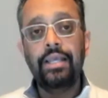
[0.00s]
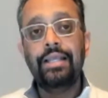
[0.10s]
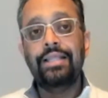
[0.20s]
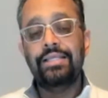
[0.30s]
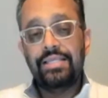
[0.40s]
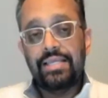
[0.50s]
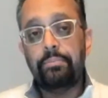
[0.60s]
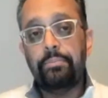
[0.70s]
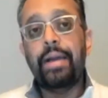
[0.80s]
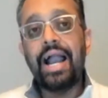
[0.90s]
Let's
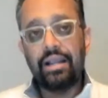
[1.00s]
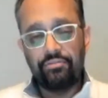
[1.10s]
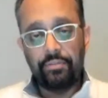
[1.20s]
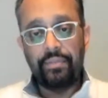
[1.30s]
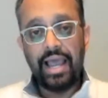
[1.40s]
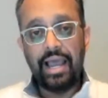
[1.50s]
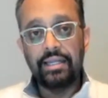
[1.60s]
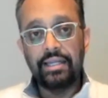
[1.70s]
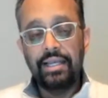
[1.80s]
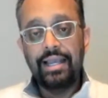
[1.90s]
step back from that.
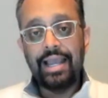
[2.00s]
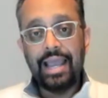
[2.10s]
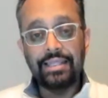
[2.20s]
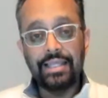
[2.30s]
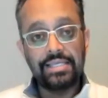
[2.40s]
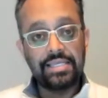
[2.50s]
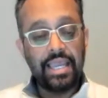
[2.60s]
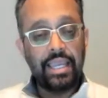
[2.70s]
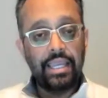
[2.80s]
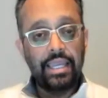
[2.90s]
And let's
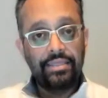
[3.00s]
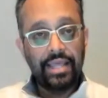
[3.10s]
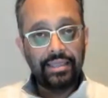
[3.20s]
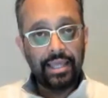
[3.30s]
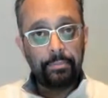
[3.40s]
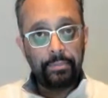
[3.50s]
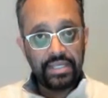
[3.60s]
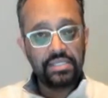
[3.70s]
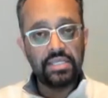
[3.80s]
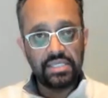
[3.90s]
say that that
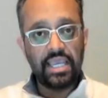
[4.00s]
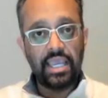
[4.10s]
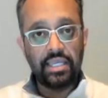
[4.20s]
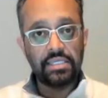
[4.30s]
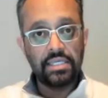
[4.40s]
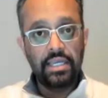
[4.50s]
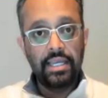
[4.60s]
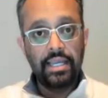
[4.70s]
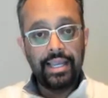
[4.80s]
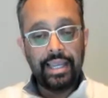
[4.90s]
business case
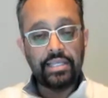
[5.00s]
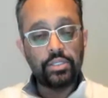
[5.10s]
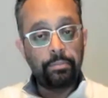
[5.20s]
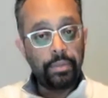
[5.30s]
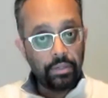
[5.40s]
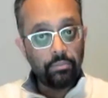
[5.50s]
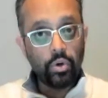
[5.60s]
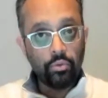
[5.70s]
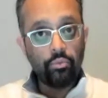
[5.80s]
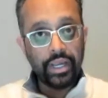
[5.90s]
is a bit
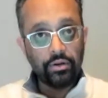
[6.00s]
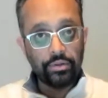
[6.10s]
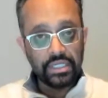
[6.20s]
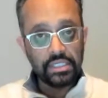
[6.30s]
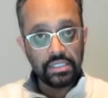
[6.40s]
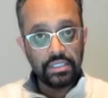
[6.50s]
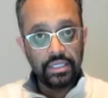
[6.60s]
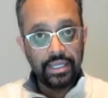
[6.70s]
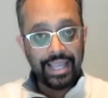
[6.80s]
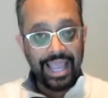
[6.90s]
more rigorous
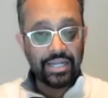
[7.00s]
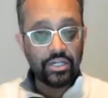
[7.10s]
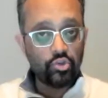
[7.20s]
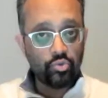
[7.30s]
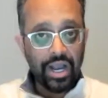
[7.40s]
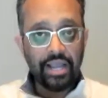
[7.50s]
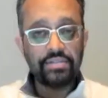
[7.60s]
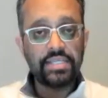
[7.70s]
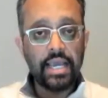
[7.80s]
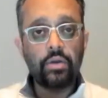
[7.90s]
and drives
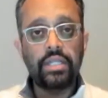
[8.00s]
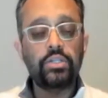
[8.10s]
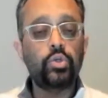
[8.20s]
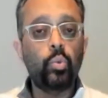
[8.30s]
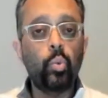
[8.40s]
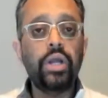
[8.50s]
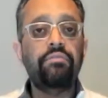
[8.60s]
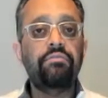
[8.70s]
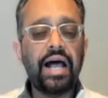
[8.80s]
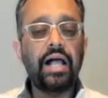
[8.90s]
down into what
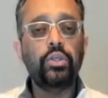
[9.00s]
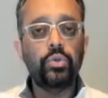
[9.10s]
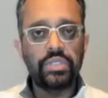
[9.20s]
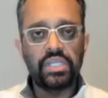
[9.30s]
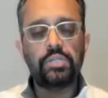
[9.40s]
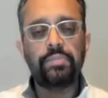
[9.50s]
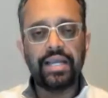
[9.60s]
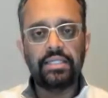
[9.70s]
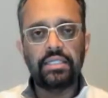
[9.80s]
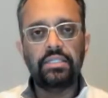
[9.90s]
value is
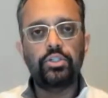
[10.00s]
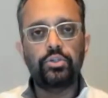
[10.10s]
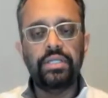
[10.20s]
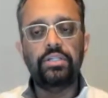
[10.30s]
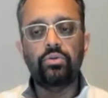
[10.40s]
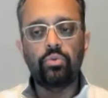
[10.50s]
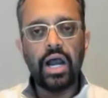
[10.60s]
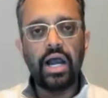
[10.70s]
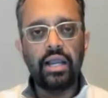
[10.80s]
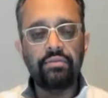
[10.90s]
expected to be
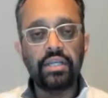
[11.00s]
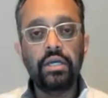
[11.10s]
derived